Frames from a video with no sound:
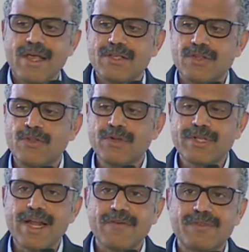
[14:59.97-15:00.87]
So those
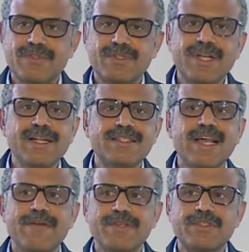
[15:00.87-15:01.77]
kind of stills
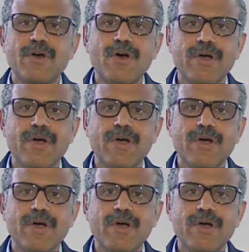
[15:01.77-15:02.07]
that you saw